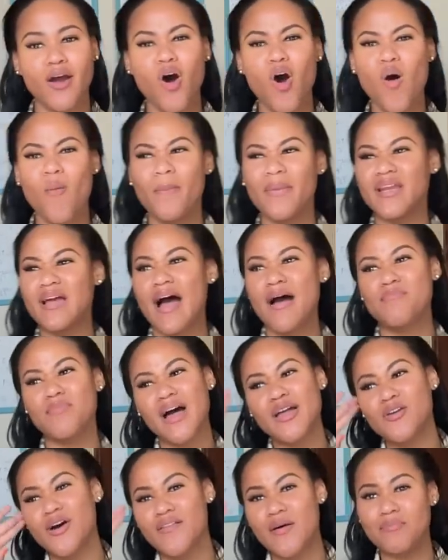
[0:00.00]
oh,
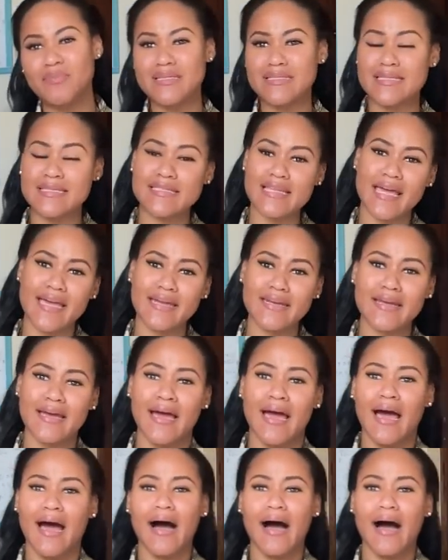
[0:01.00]
I don't have a business, Ed.